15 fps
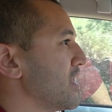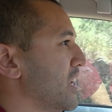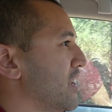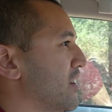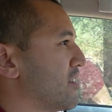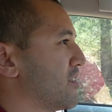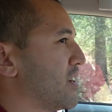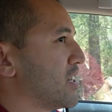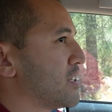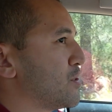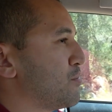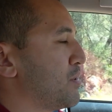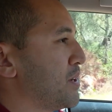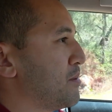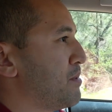Not
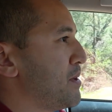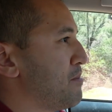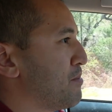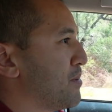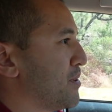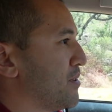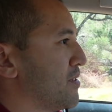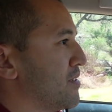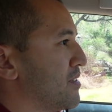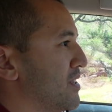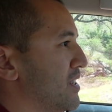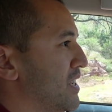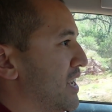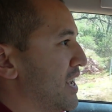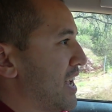too many people
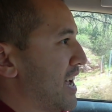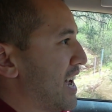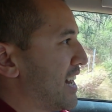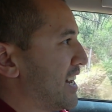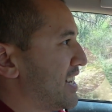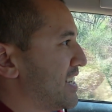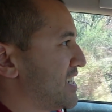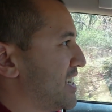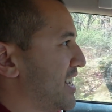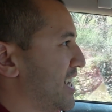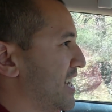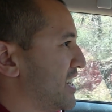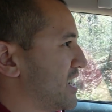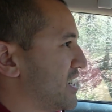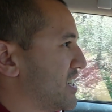at his
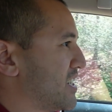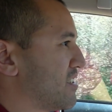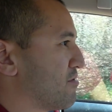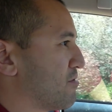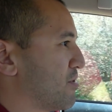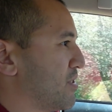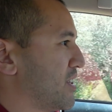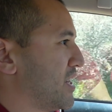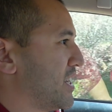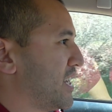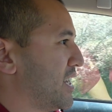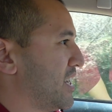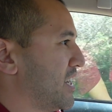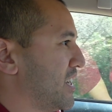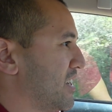age
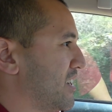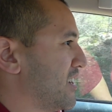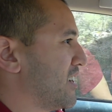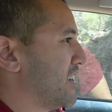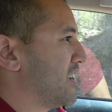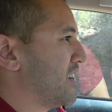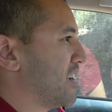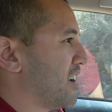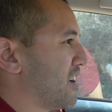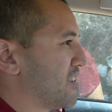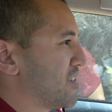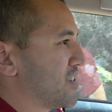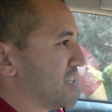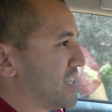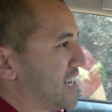really
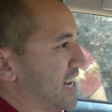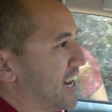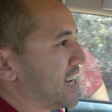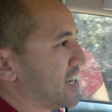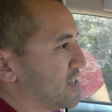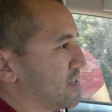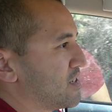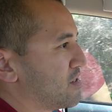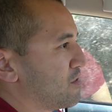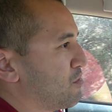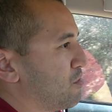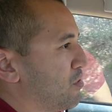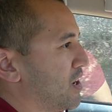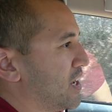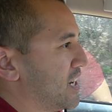understand
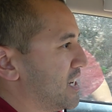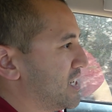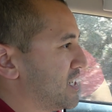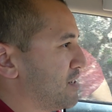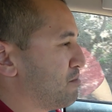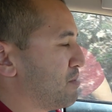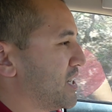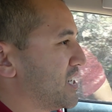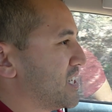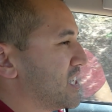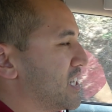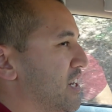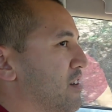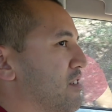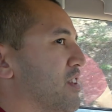what is in place.
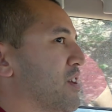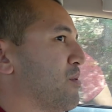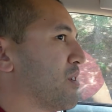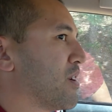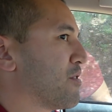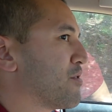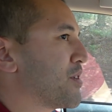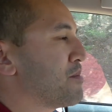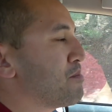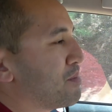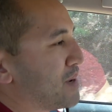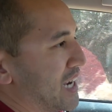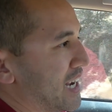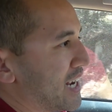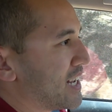They want a free
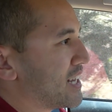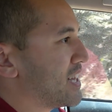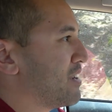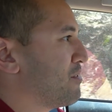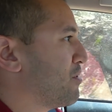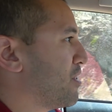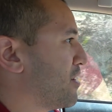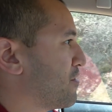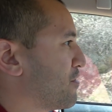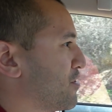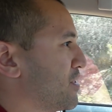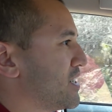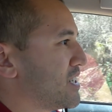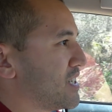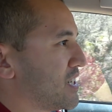bike, they want
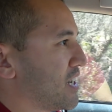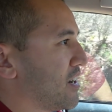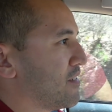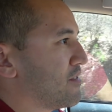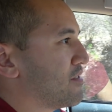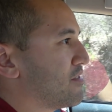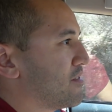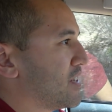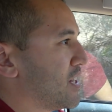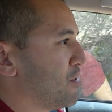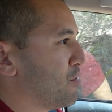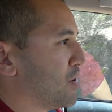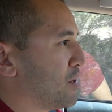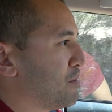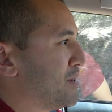free stuff, they
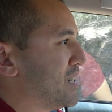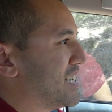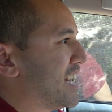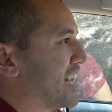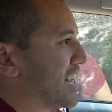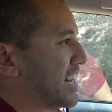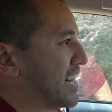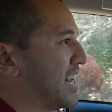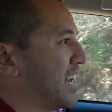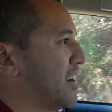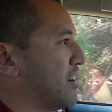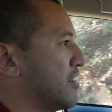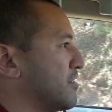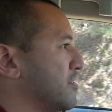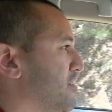want to be taken
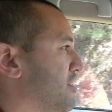care of.